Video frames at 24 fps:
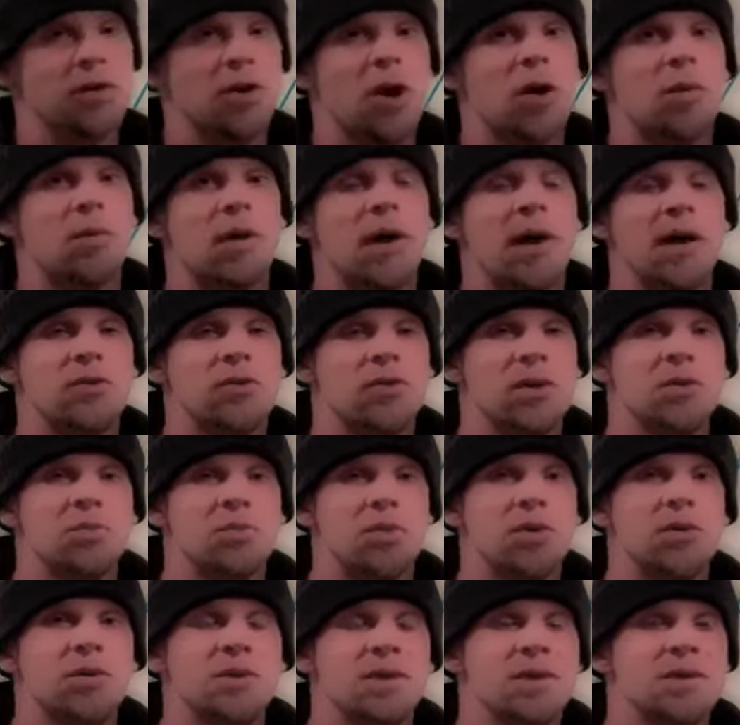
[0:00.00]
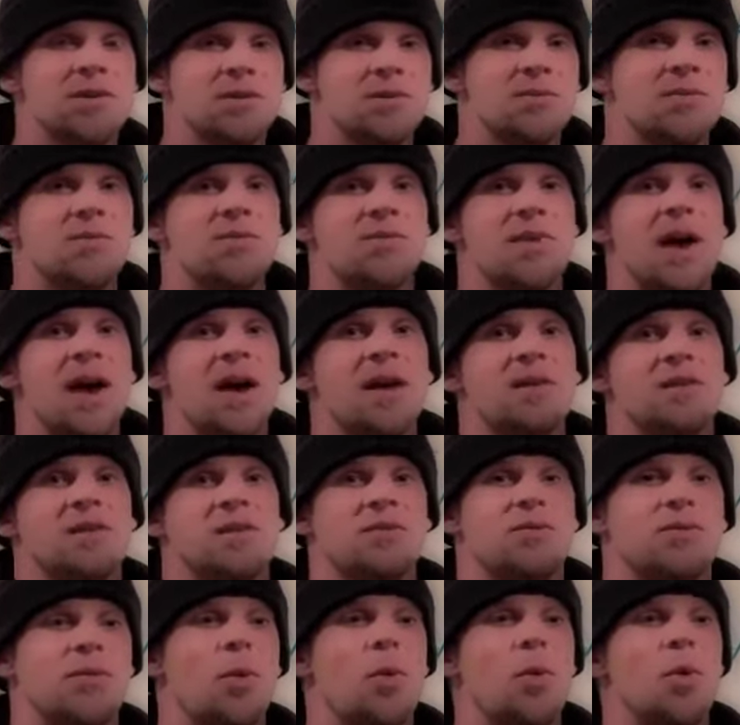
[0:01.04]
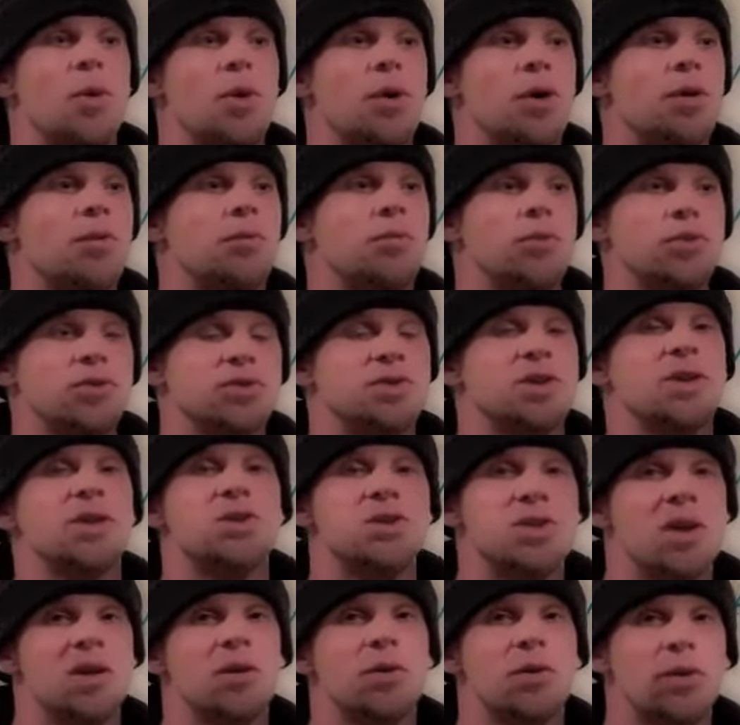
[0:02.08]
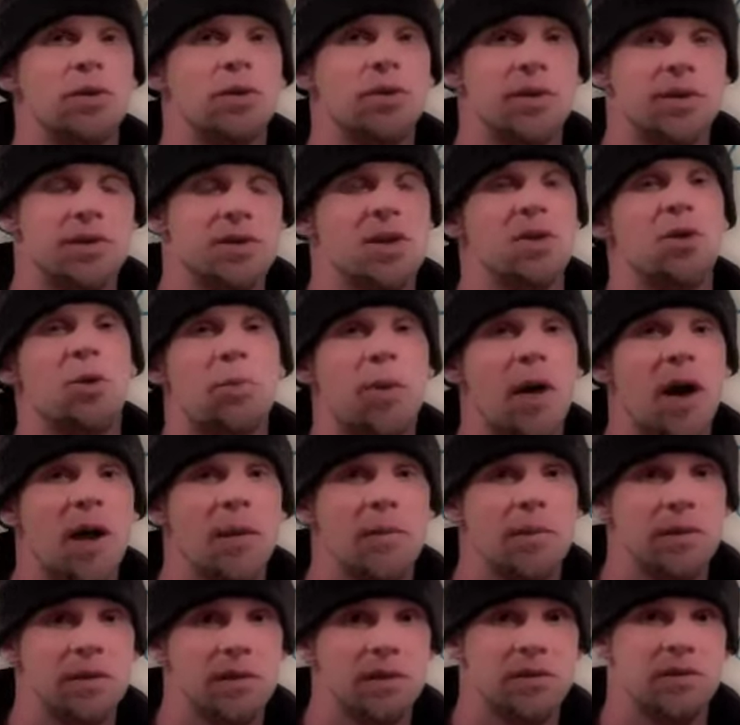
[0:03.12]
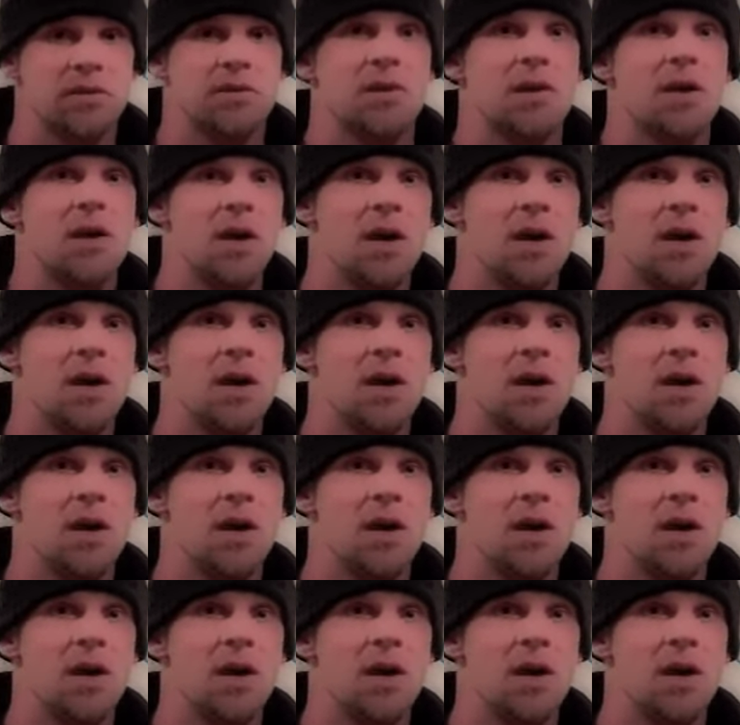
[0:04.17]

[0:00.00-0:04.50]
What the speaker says: carbohydrates, proteins, and fats for, we'll just say the general populace.